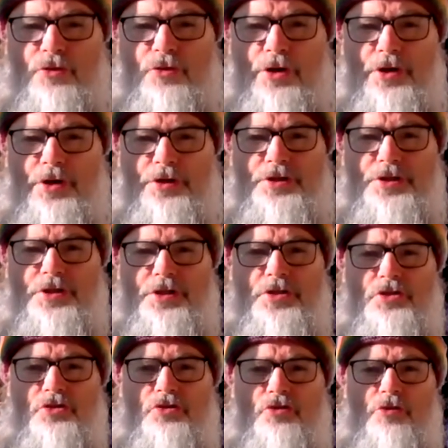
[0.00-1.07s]
Try not to
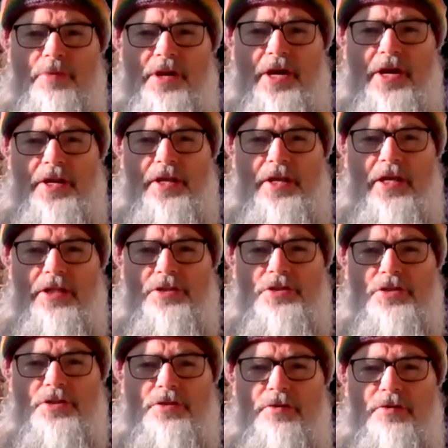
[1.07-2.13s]
discriminate
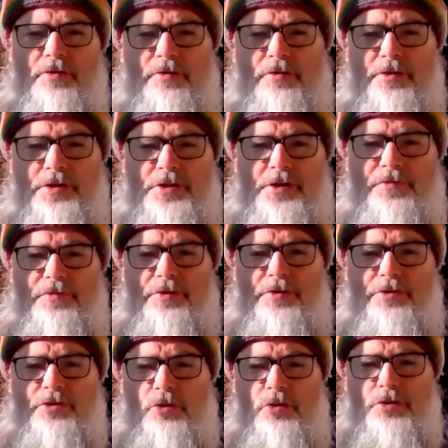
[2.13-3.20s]
against the
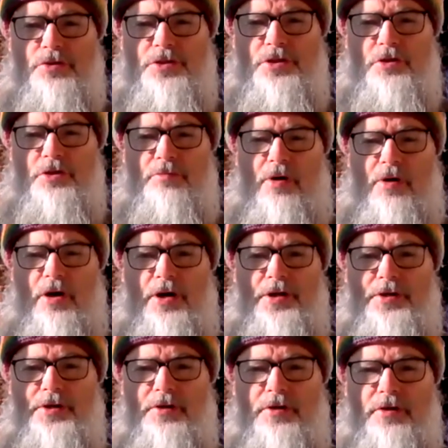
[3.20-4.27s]
different thoughts in your
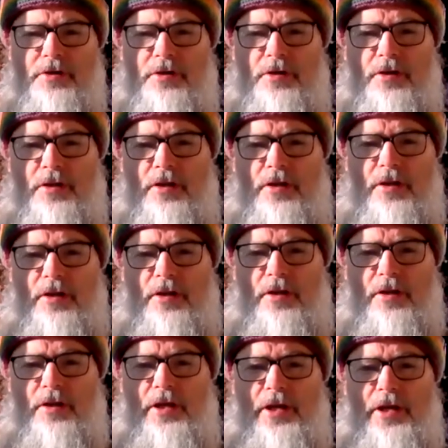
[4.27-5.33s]
mind.
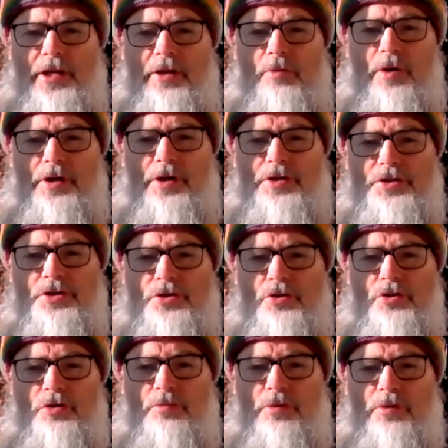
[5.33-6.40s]
Anyone is
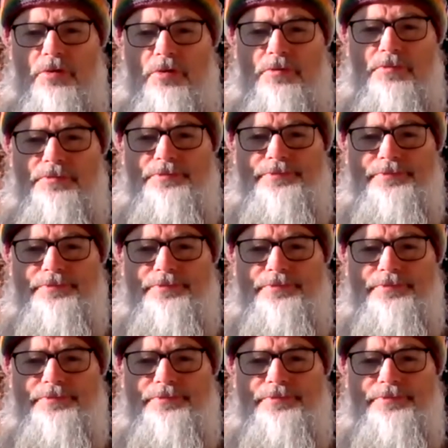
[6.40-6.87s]
suitable.